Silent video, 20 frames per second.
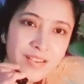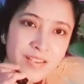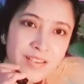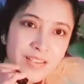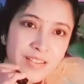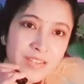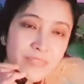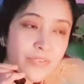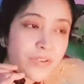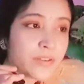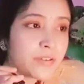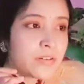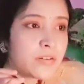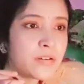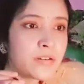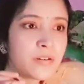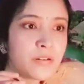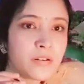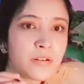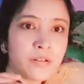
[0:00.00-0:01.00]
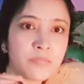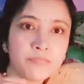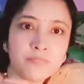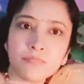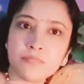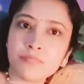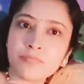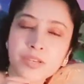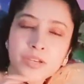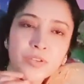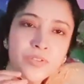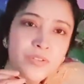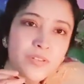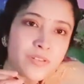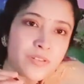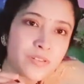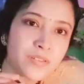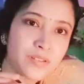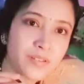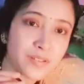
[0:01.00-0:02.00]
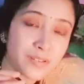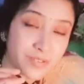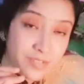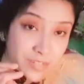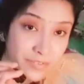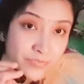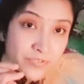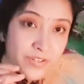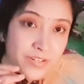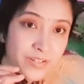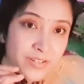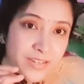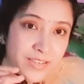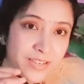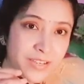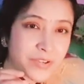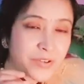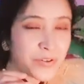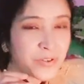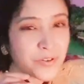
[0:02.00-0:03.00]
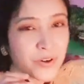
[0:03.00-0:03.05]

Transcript: even because the definitely